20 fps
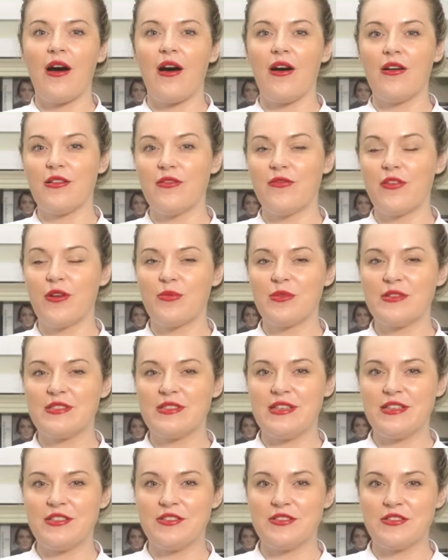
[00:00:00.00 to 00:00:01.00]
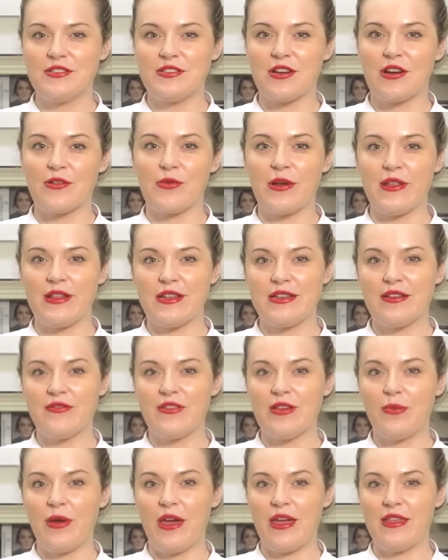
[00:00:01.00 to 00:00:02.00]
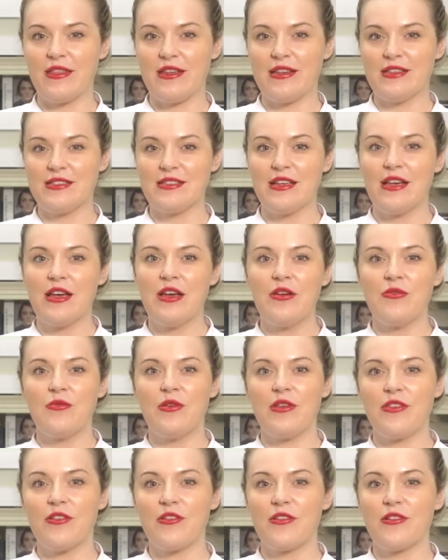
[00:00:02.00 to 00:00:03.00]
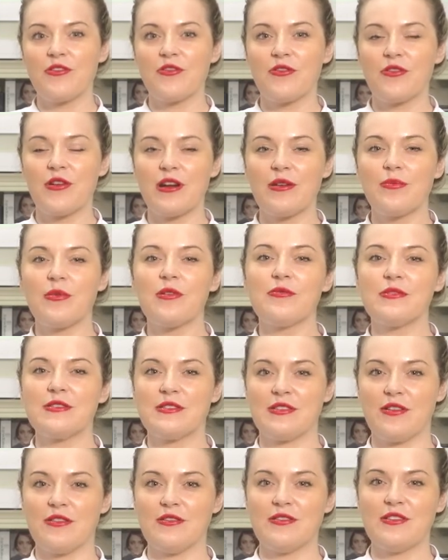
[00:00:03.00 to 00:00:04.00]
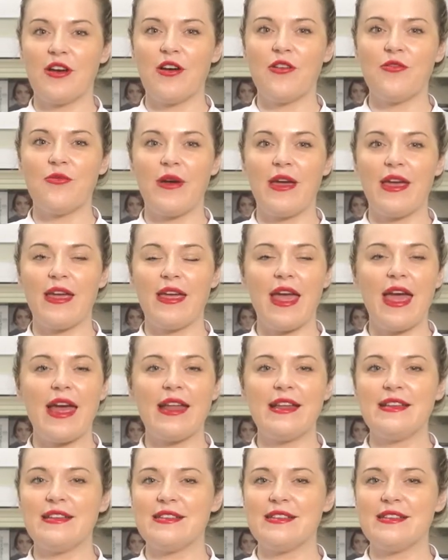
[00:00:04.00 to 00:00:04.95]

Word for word: All of our procedures are relatively painless, with your incredible results outweighing any